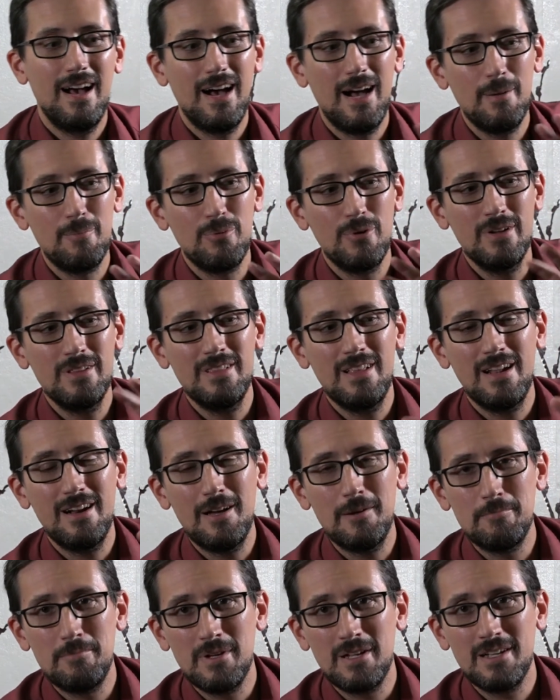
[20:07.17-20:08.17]
I bring that
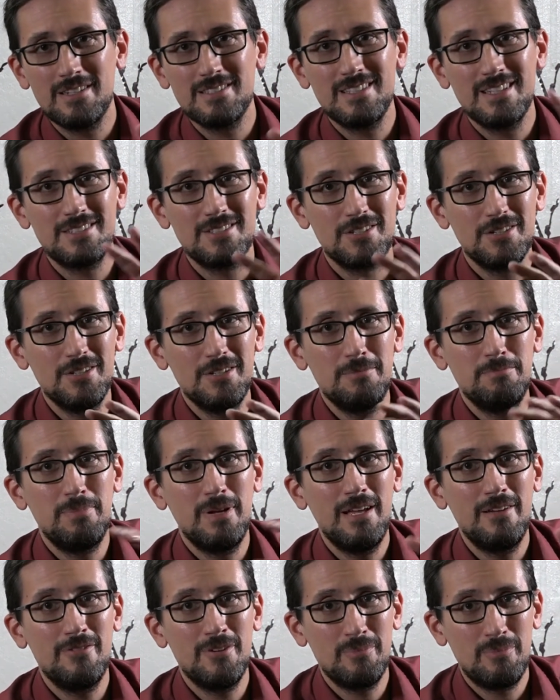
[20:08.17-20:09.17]
up because that's a good
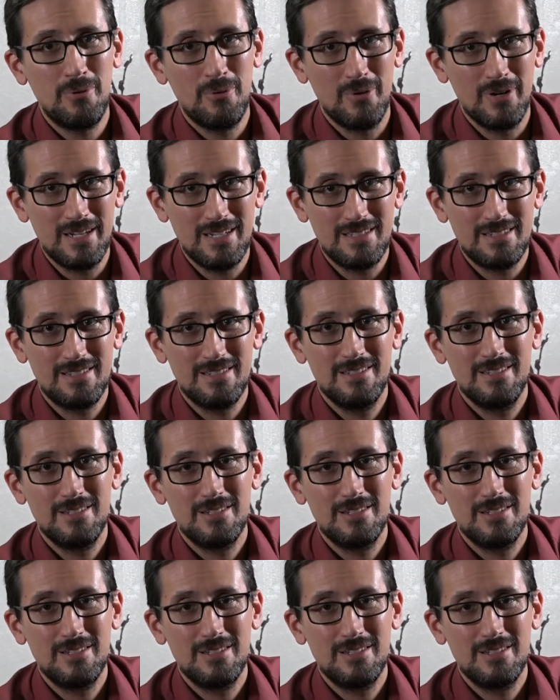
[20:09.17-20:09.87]
pivot point